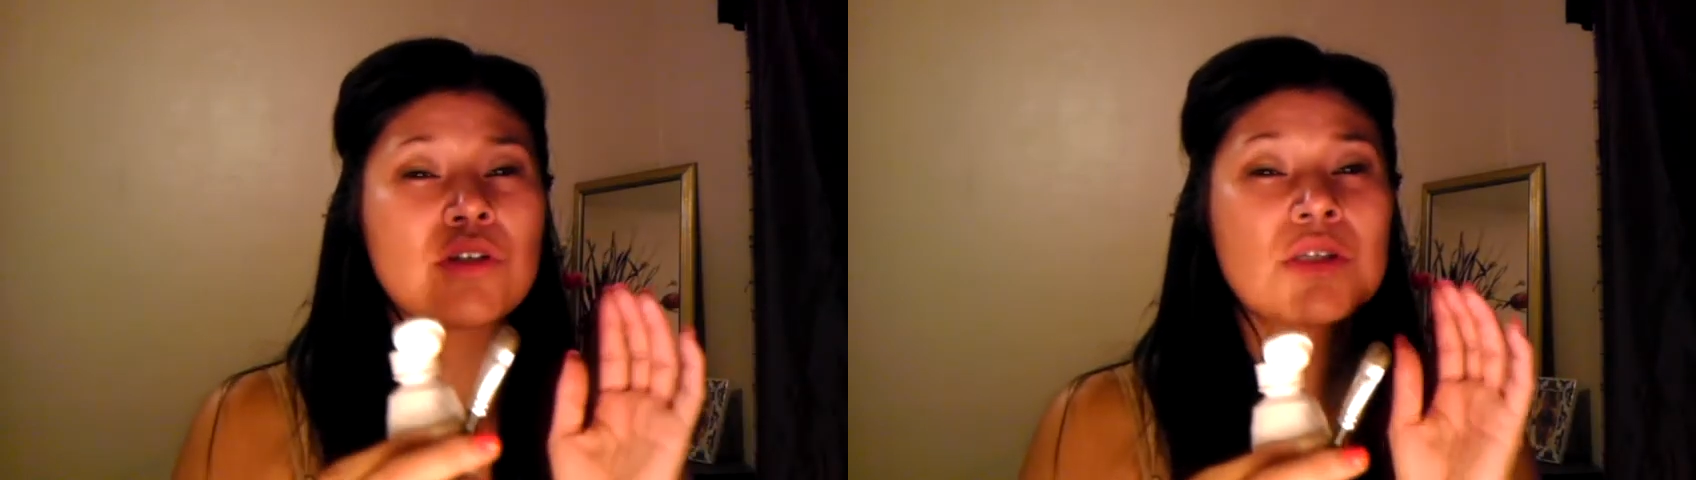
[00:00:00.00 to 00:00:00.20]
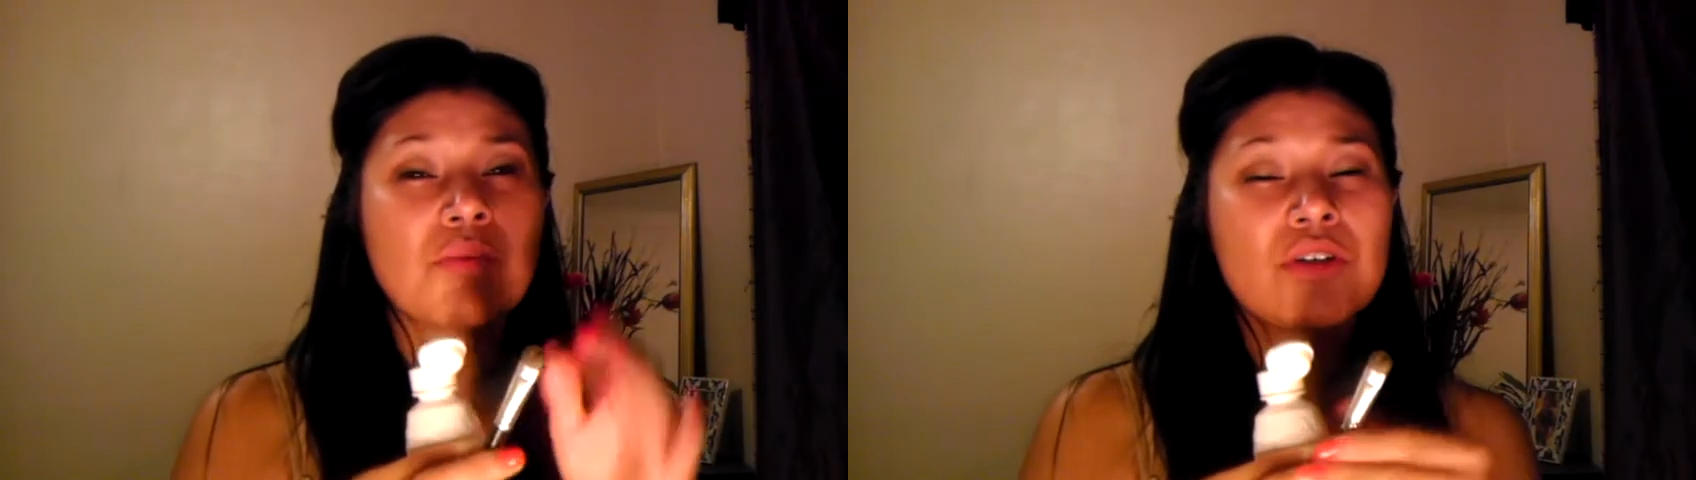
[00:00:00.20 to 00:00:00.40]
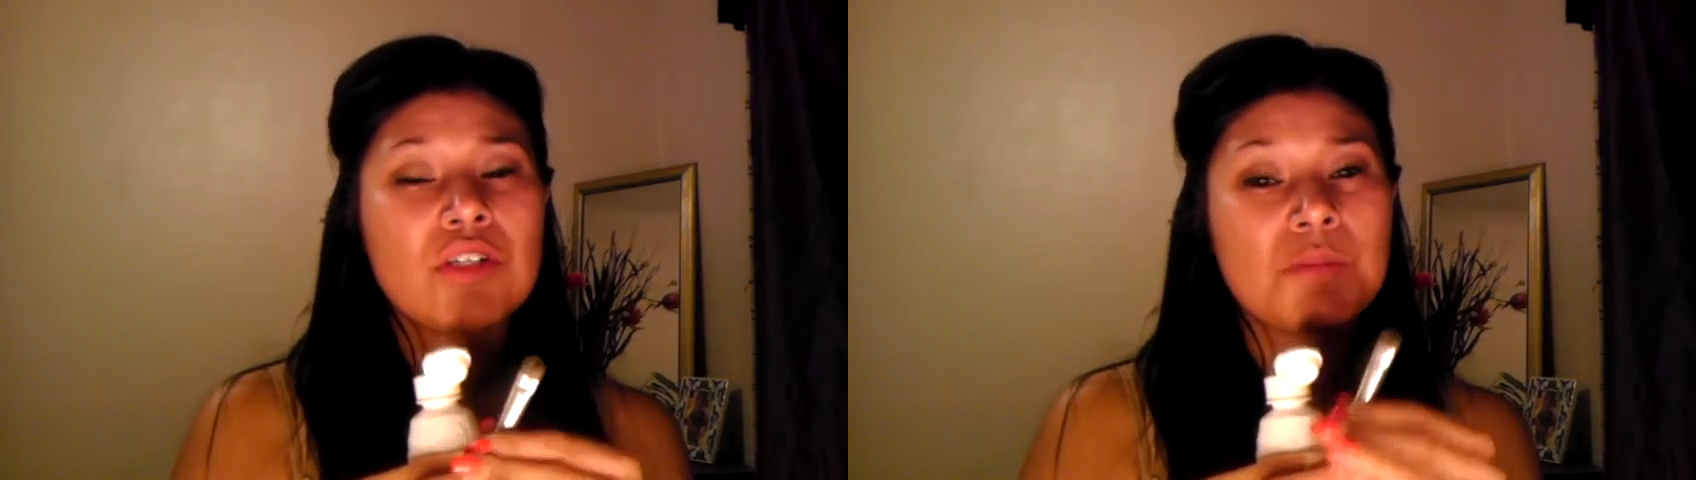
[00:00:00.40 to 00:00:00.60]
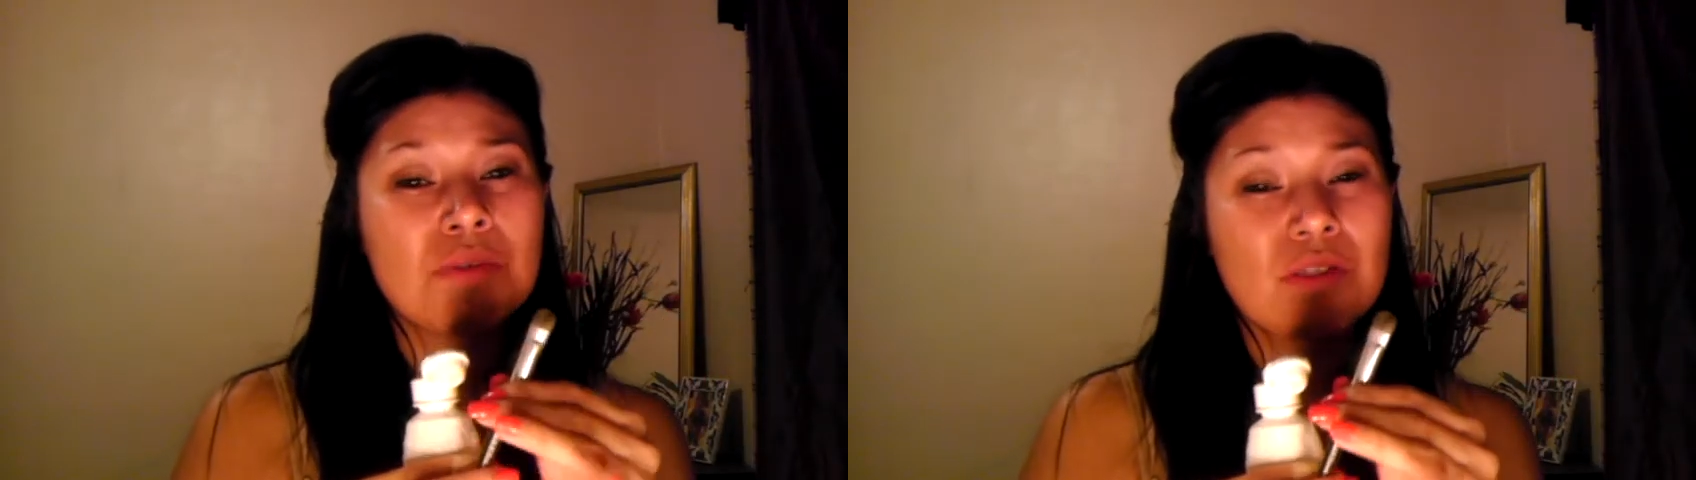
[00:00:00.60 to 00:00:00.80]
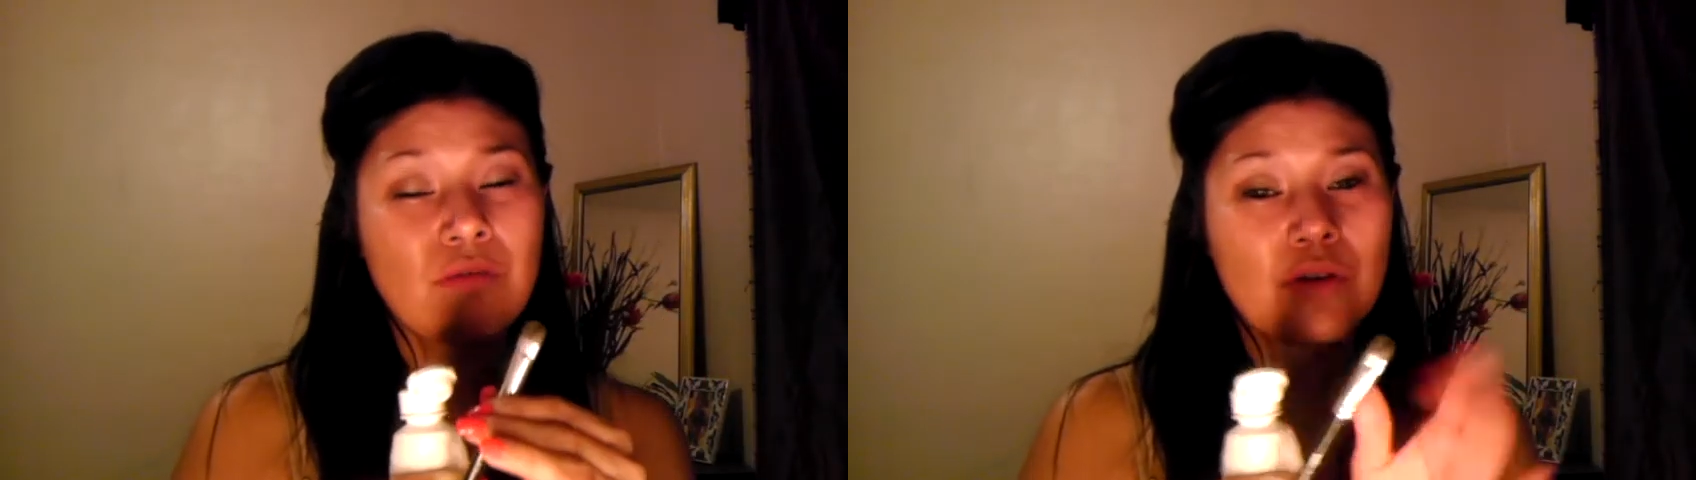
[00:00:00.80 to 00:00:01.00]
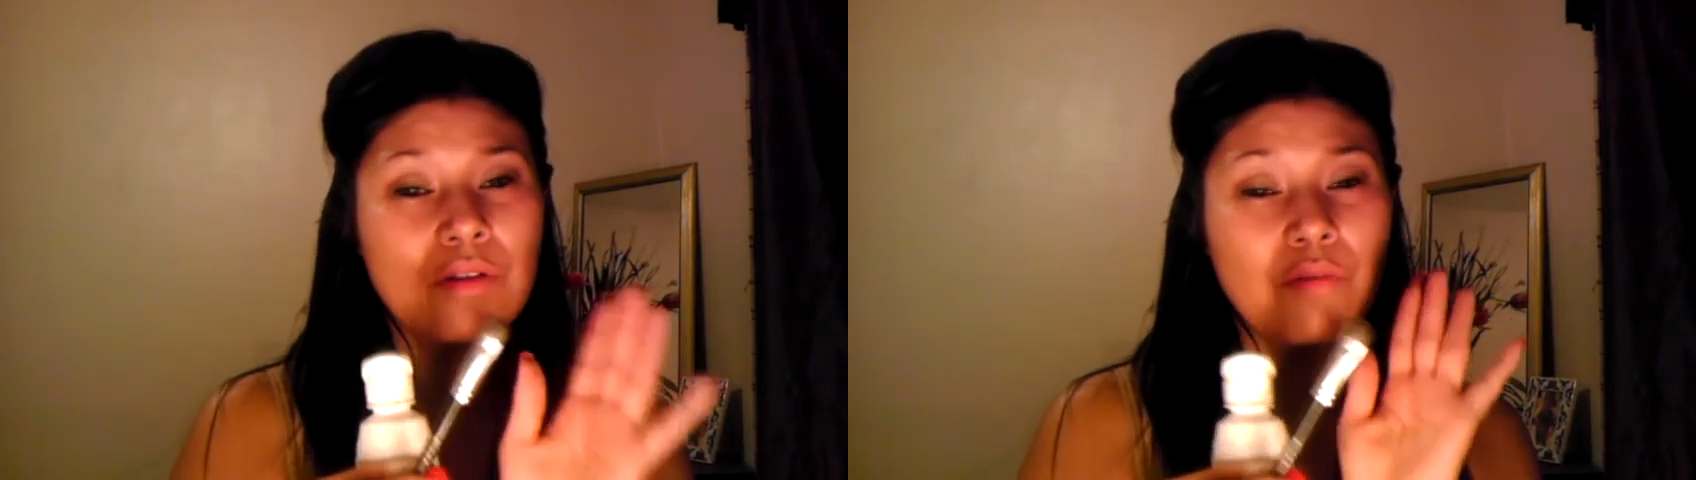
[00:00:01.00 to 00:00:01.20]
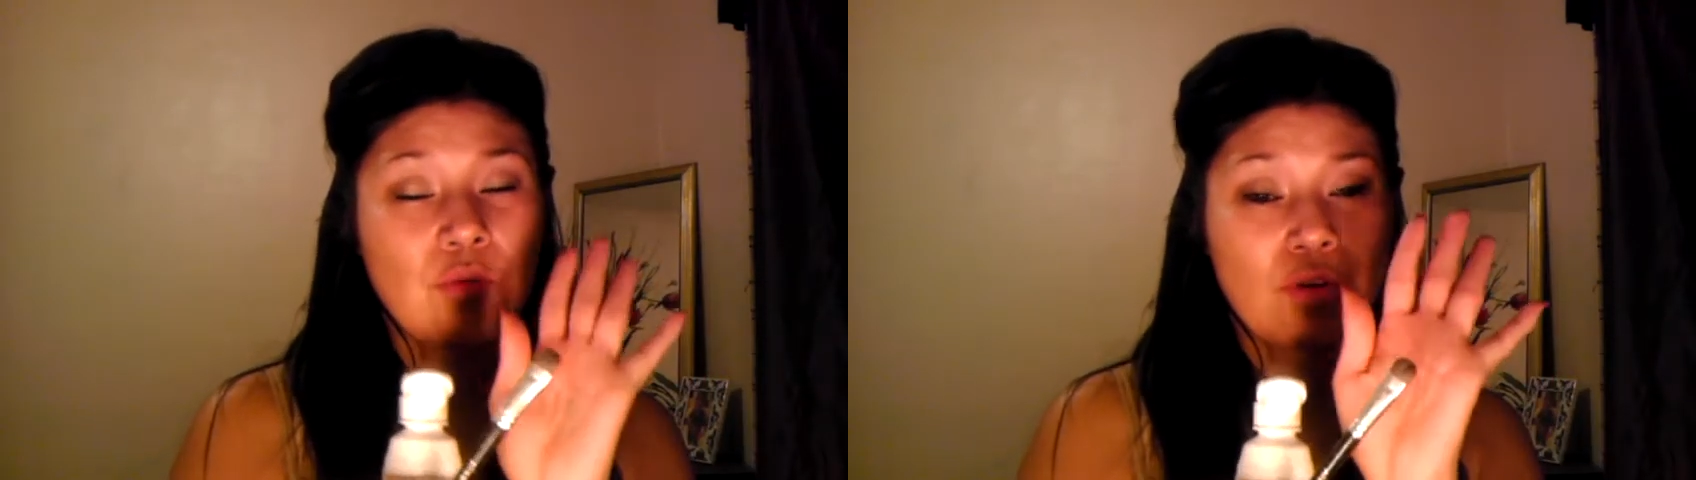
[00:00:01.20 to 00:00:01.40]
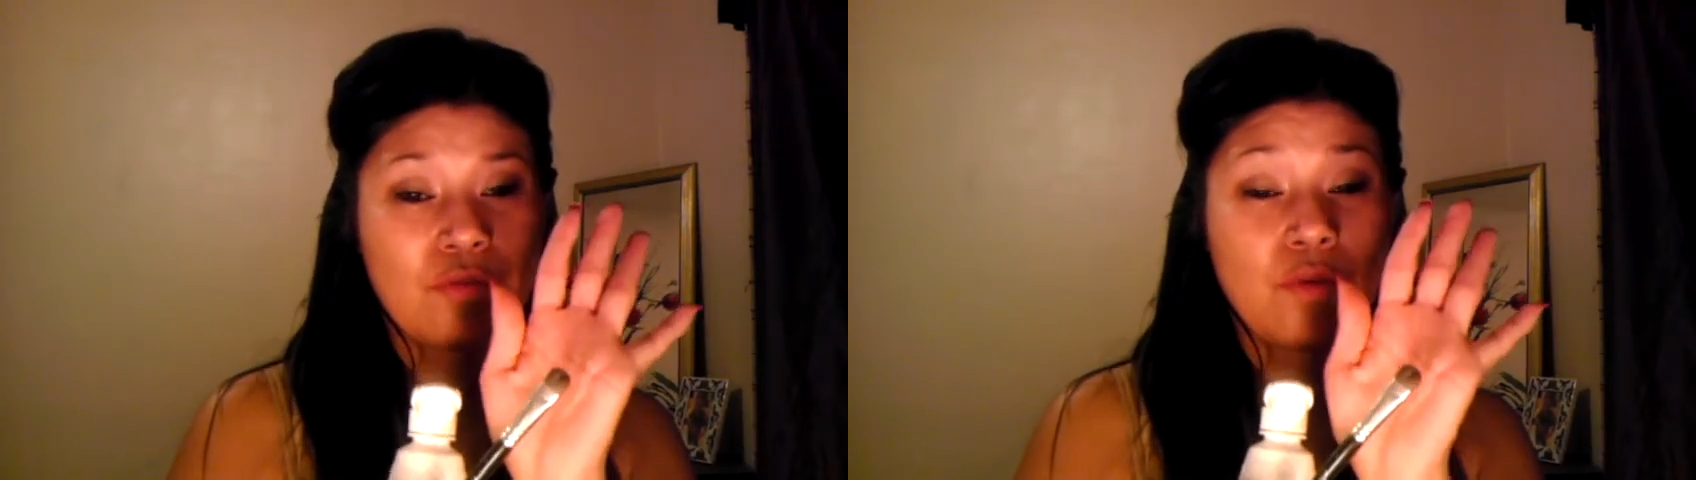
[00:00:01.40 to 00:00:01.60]
This brush is specifically
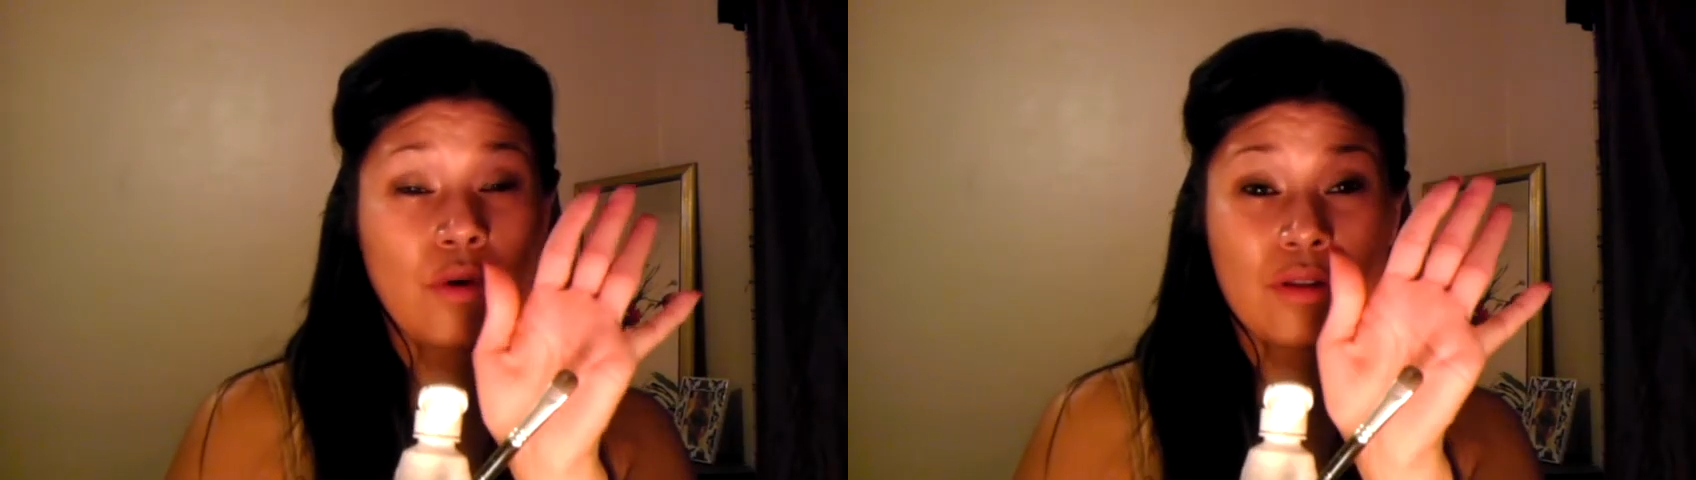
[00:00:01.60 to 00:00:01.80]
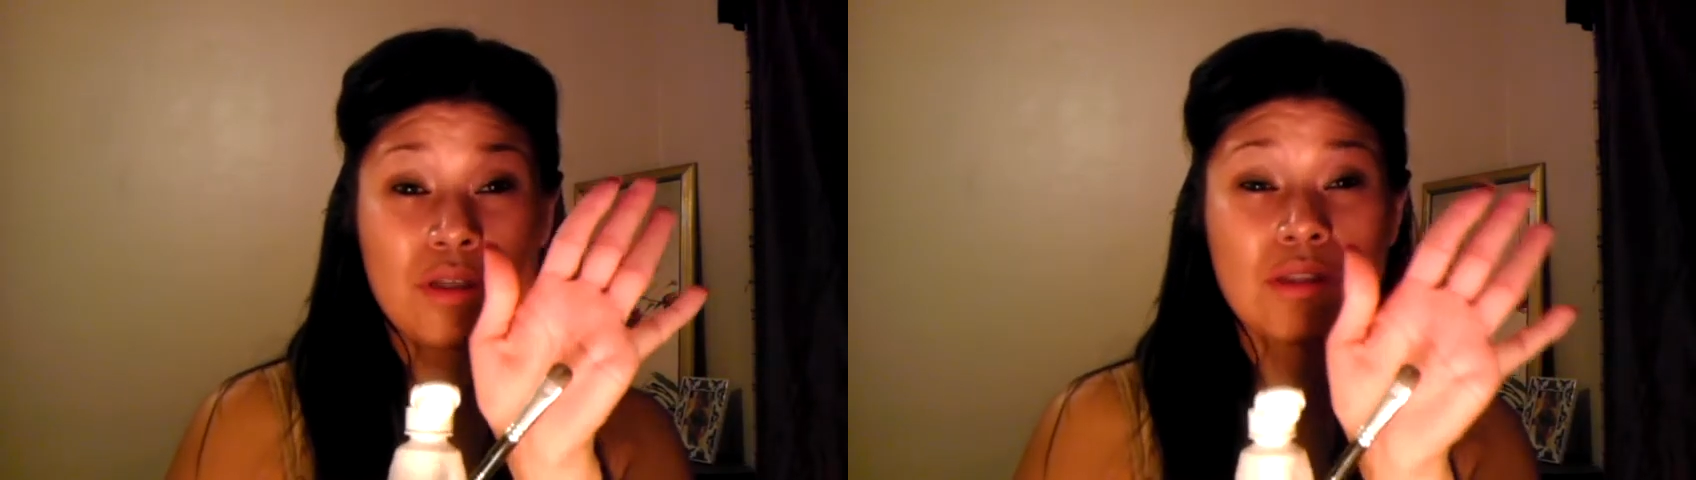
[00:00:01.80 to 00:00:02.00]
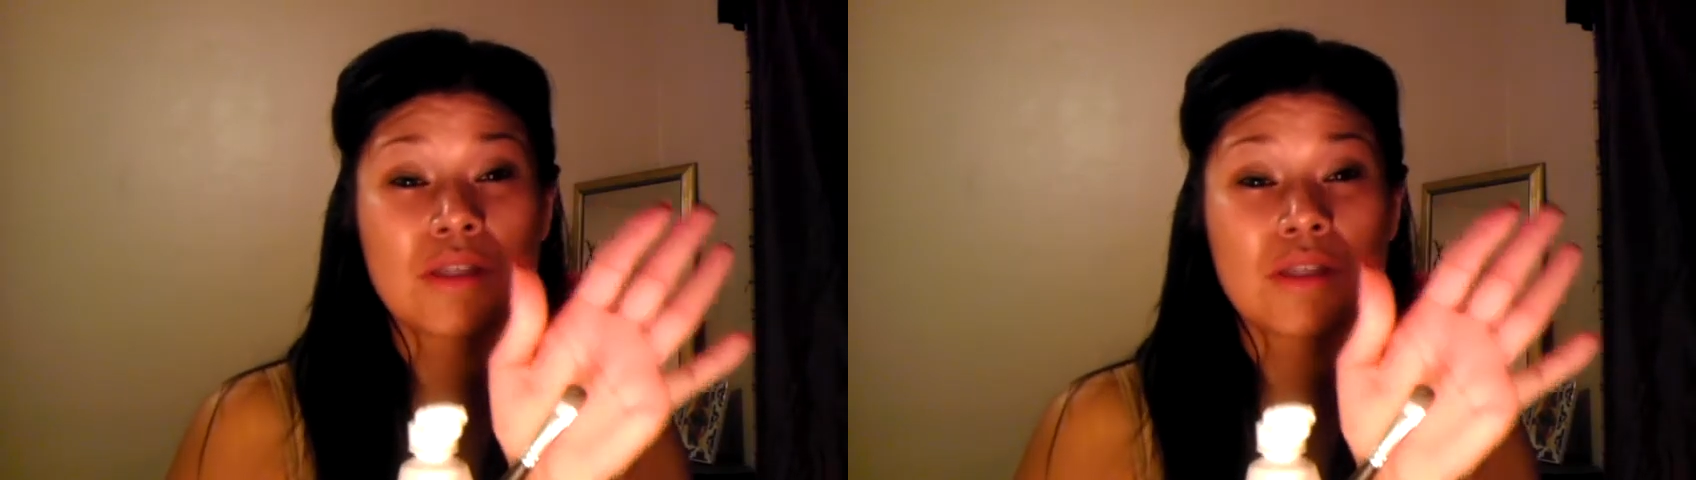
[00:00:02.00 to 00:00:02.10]
for foiling,